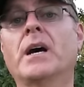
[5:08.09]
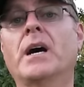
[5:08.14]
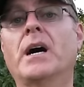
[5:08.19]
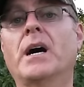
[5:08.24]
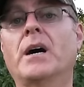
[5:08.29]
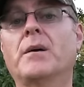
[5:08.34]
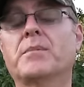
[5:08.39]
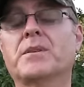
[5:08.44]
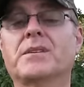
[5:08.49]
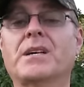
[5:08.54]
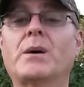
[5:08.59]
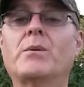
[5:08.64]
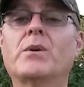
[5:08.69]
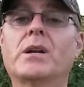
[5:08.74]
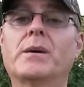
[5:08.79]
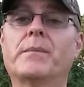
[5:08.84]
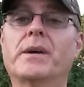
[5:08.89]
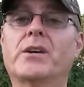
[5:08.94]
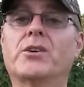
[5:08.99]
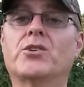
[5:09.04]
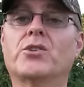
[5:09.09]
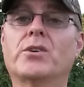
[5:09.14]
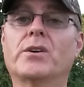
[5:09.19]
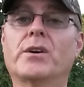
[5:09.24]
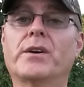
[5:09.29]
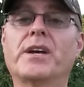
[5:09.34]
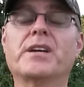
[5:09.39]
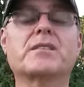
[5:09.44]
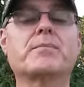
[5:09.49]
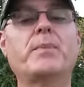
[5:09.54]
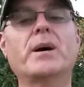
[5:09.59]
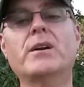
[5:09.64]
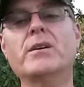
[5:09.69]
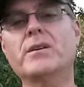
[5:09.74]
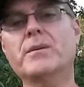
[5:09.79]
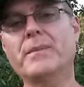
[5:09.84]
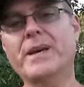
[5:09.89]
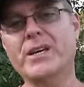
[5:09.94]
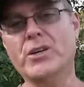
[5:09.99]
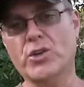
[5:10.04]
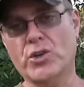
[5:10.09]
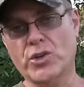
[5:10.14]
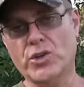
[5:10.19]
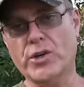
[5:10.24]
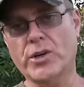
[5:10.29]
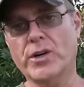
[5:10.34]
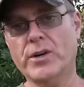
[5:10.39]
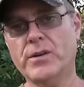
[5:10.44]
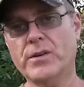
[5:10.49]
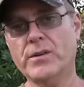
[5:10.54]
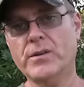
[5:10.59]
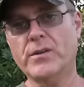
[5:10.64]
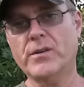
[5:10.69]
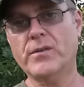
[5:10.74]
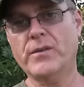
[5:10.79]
uh, because I want to make sure, it's better to make sure